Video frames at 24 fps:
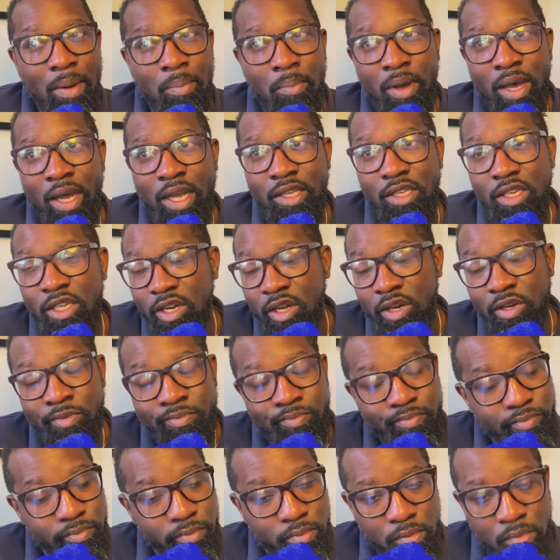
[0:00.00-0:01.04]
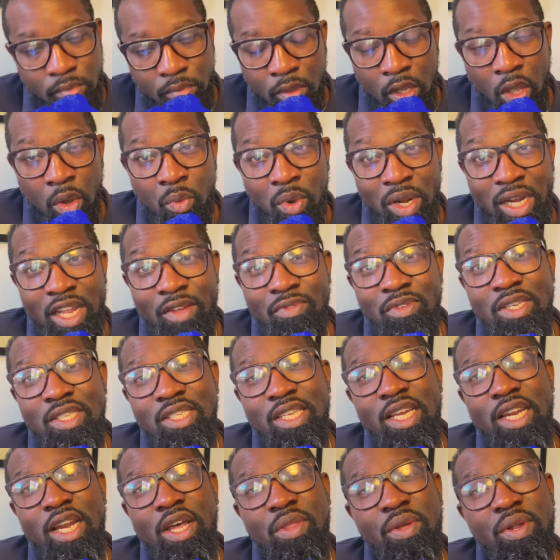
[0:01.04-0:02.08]
But we live to see
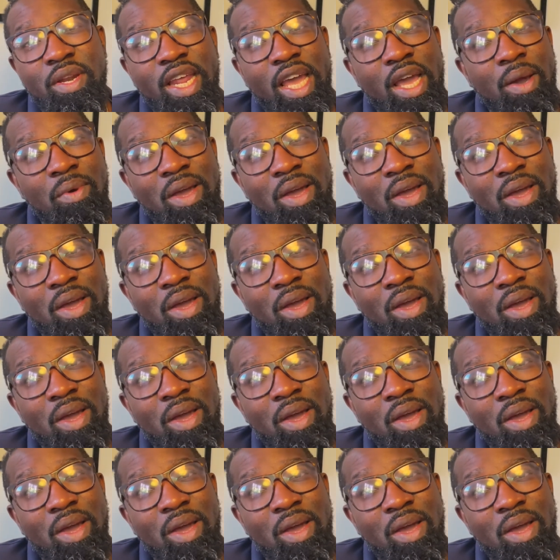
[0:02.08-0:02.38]
another day.